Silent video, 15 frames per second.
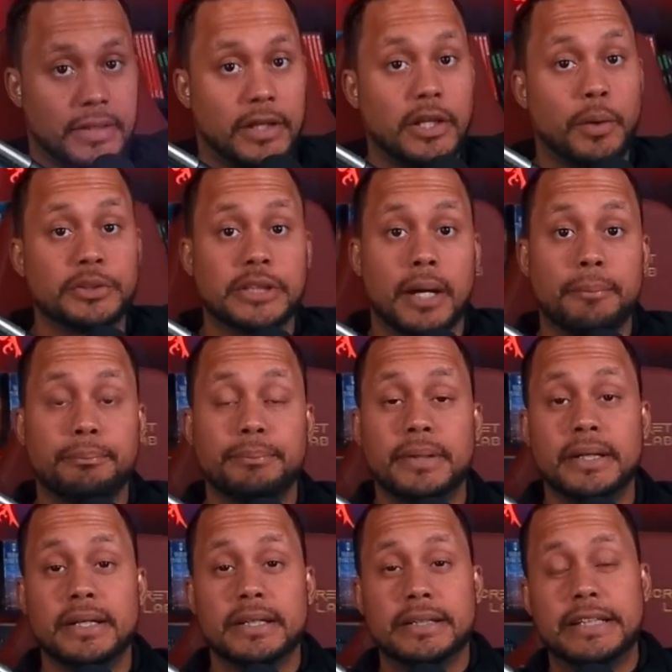Yo, what's up?
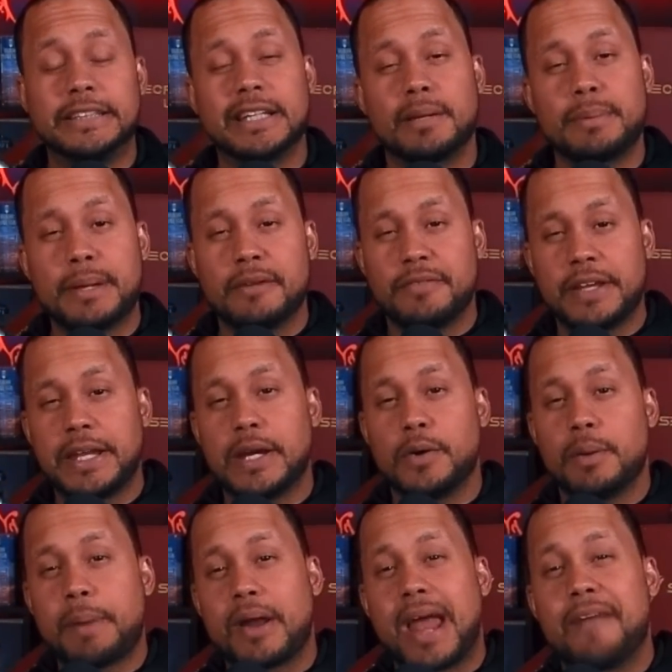This is going to be a video
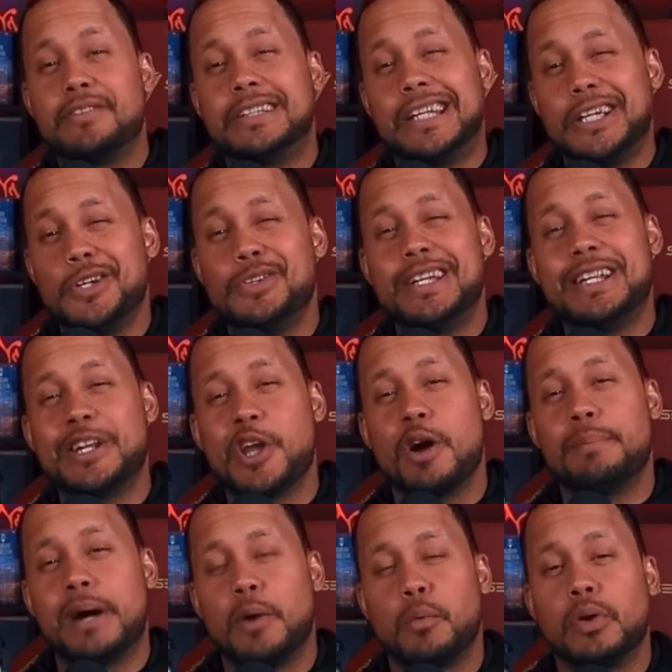about everything you need to know
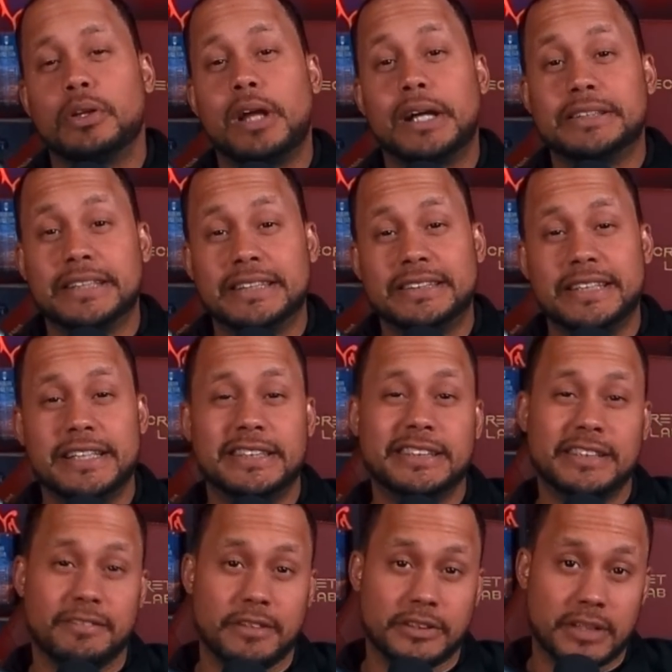about Warlocks in Seasons
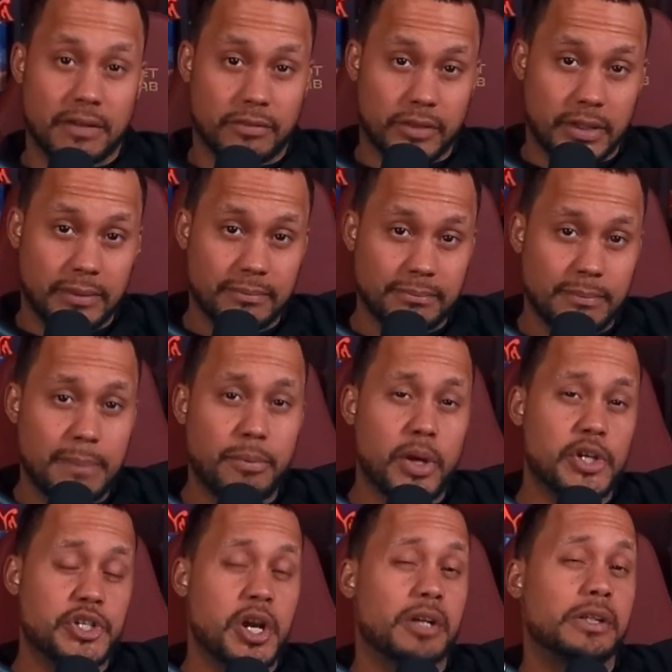of Discovery. My boy
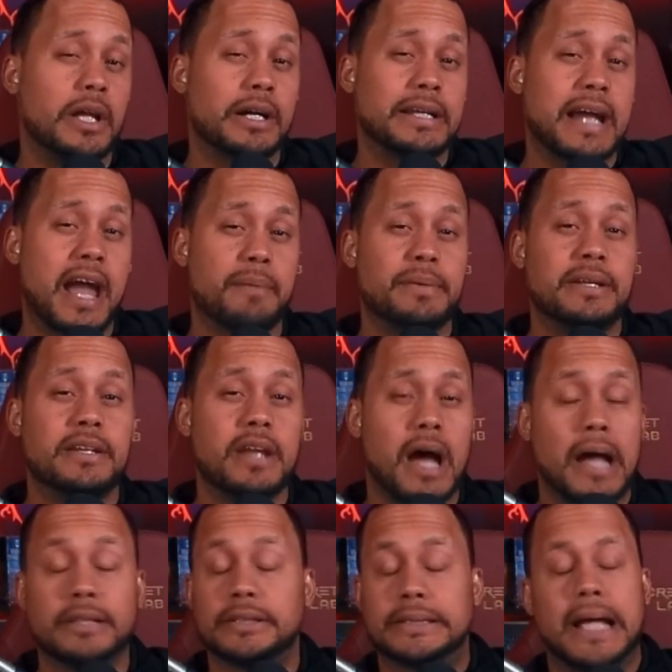Shucklock and I have been
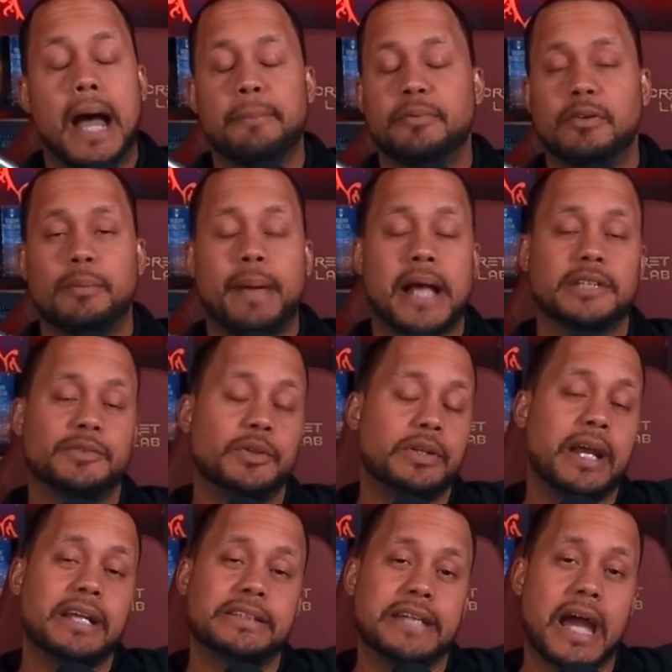non-stop for the past few
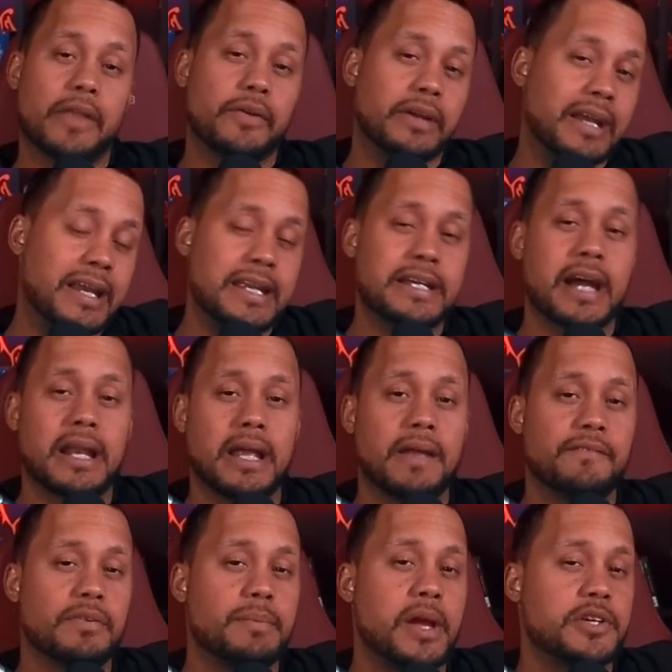days gathering any kind of
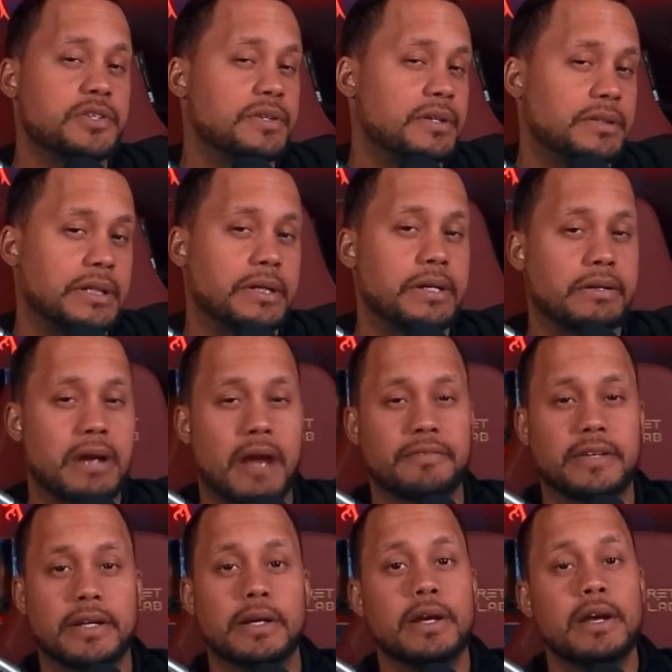information and theory crafting